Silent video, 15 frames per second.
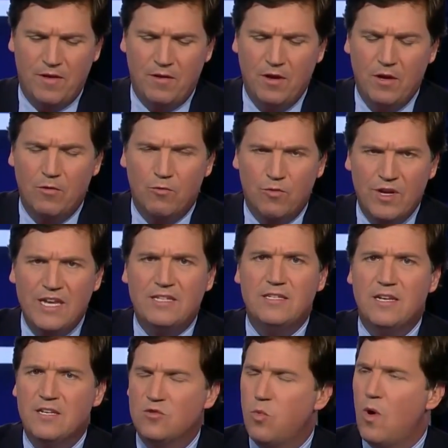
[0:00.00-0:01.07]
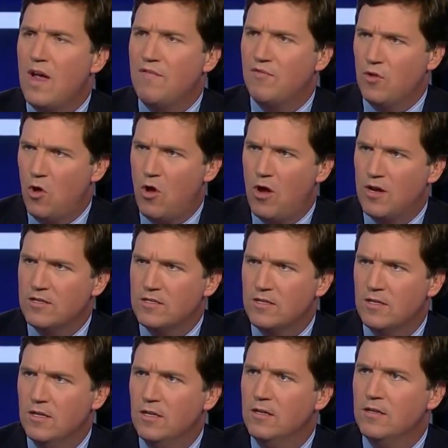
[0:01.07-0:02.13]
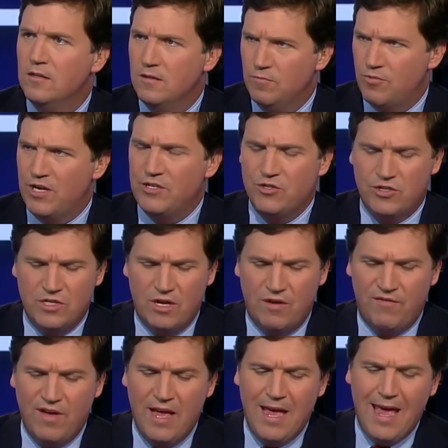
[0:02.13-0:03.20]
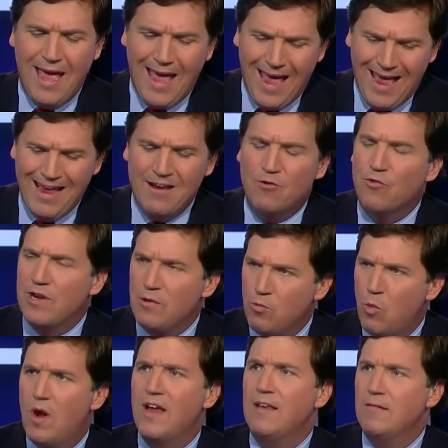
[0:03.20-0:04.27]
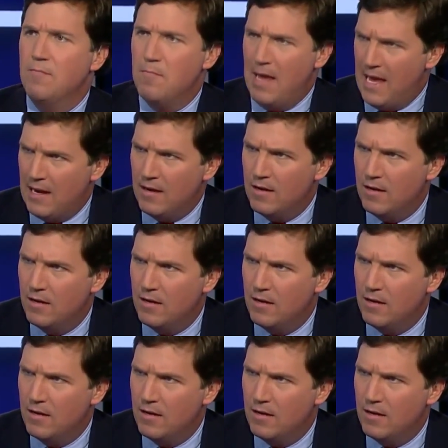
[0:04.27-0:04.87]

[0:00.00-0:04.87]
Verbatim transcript: the reason his wife lost, brace yourself, angry white men.